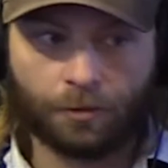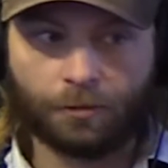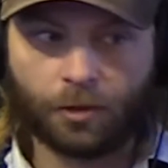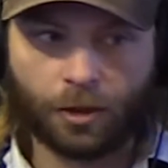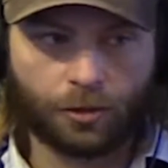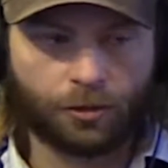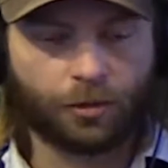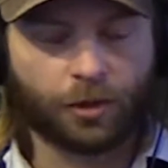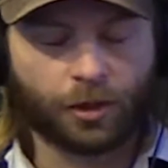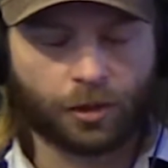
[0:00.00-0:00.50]

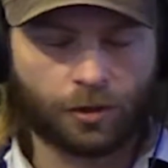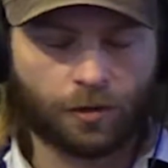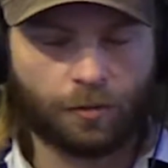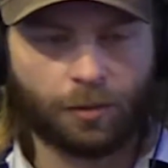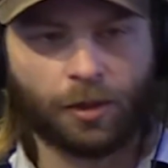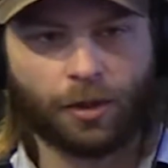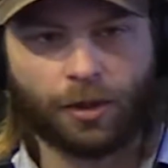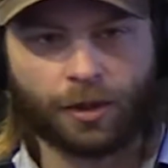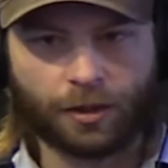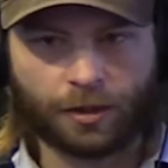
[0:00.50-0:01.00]
construction of
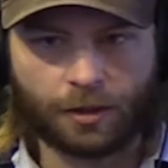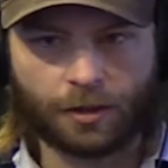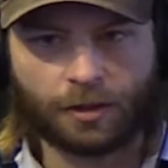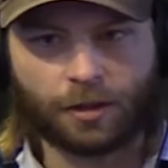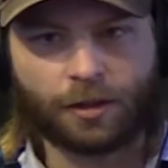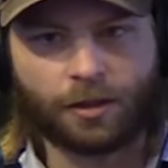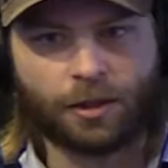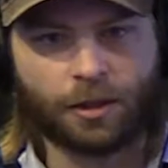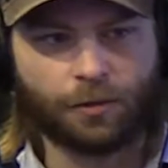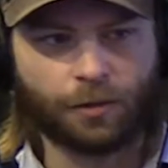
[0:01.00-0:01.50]
buildings is
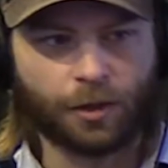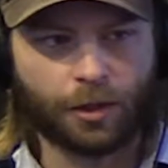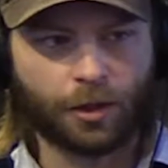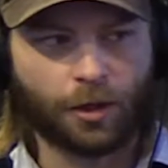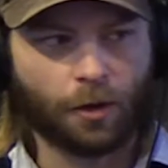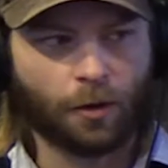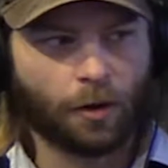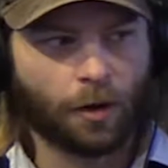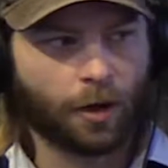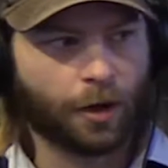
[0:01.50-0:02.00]
continuing to
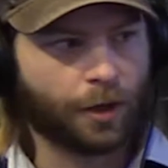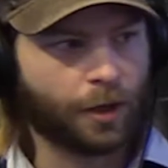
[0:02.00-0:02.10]
go on.